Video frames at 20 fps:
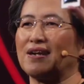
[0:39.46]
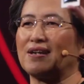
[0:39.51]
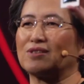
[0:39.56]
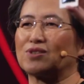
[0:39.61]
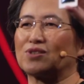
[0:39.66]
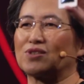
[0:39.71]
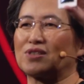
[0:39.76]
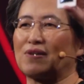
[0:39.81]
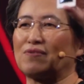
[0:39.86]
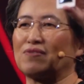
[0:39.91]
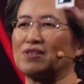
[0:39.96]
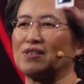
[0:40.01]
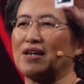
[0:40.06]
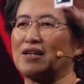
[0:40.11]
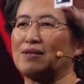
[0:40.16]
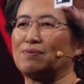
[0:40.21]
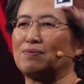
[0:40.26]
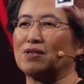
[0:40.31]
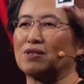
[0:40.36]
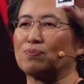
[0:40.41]
edge 7
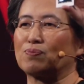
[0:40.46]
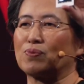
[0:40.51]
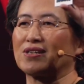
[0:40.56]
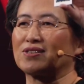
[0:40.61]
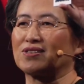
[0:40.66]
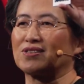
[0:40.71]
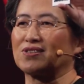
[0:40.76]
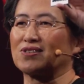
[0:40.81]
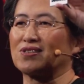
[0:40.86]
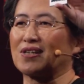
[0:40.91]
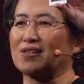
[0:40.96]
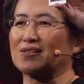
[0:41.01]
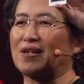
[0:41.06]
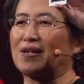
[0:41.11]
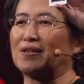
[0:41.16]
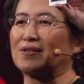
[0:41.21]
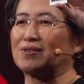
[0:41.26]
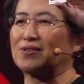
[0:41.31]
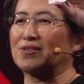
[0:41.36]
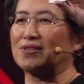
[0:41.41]
nanometer process
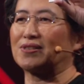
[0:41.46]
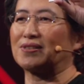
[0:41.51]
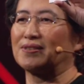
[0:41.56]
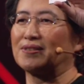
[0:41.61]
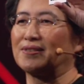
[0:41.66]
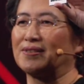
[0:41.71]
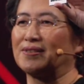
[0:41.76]
technology.